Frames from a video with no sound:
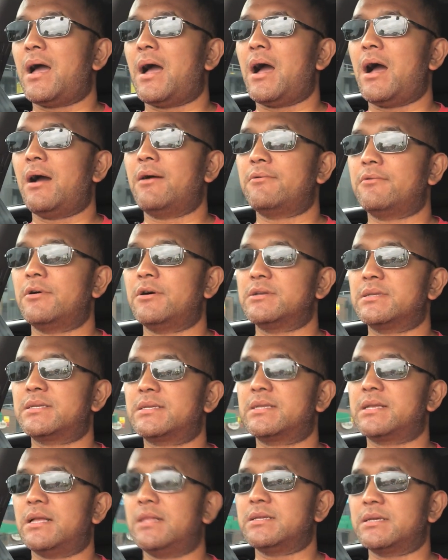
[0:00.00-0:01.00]
I was
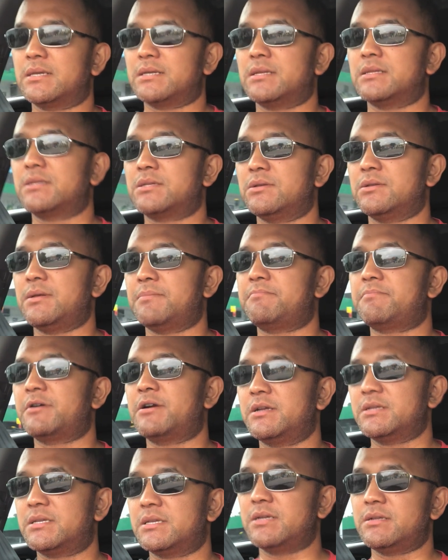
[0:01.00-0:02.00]
selling it to the
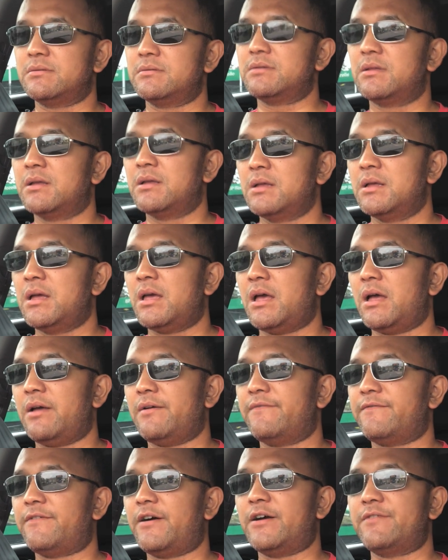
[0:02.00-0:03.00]
person
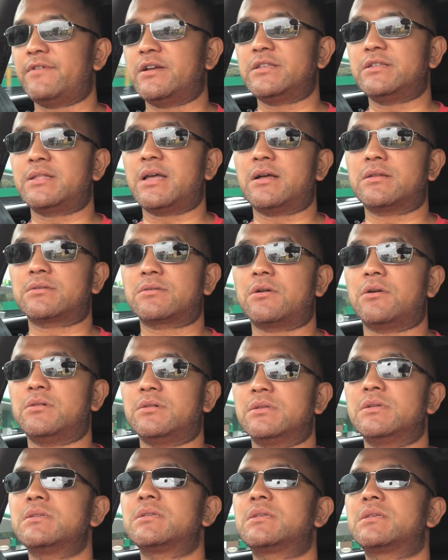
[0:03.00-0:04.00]
at
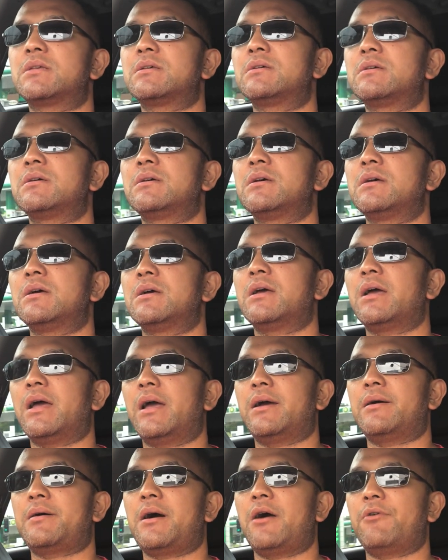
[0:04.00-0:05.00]
$500,000.
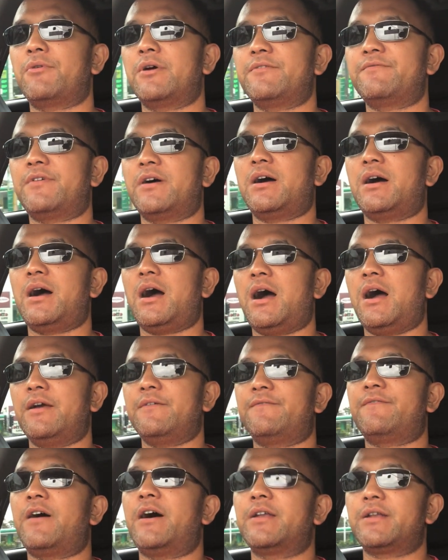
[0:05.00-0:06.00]
However,
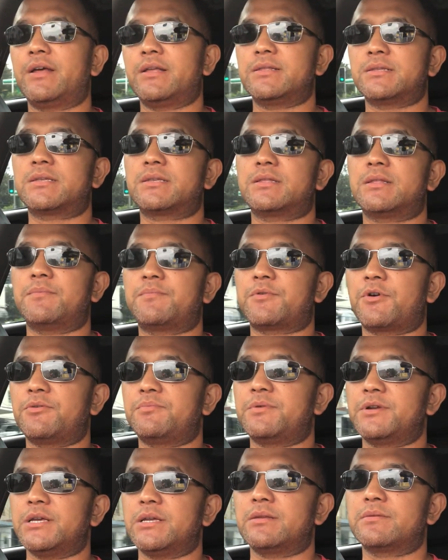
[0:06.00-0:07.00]
I financed the
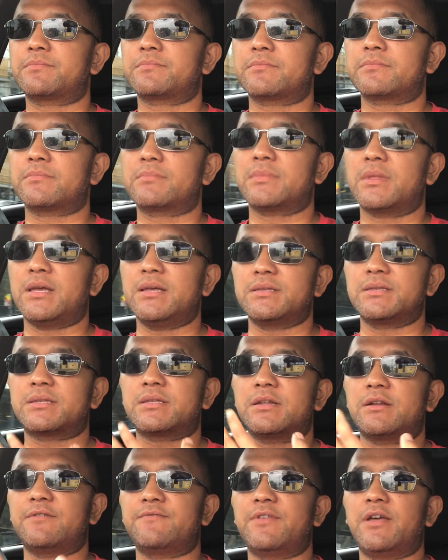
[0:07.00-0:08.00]
property
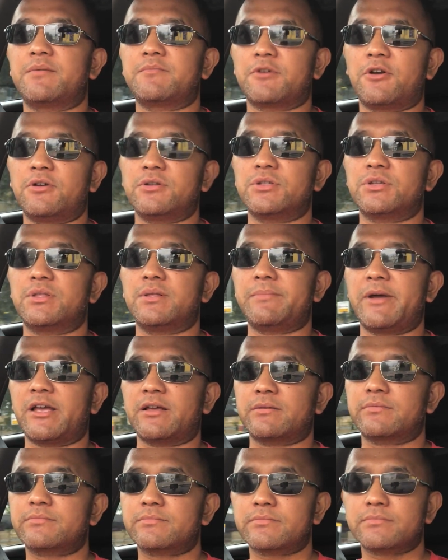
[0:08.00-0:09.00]
instead of them going to the bank.